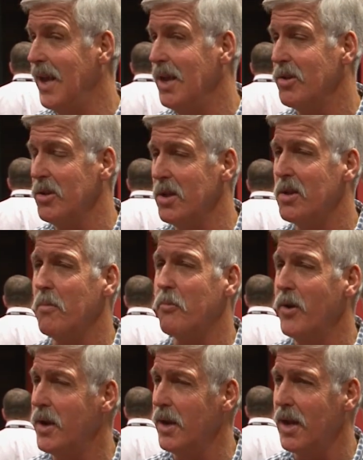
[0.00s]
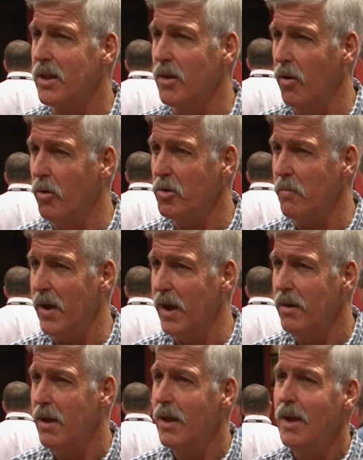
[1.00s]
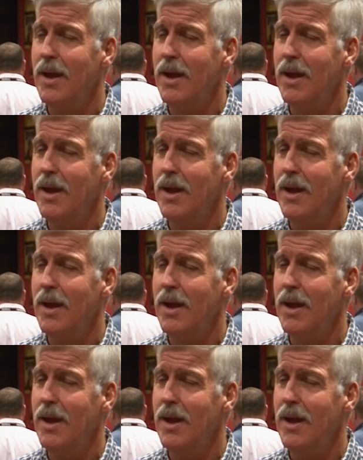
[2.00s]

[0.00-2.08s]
cases, it's a pre-connected hose bed.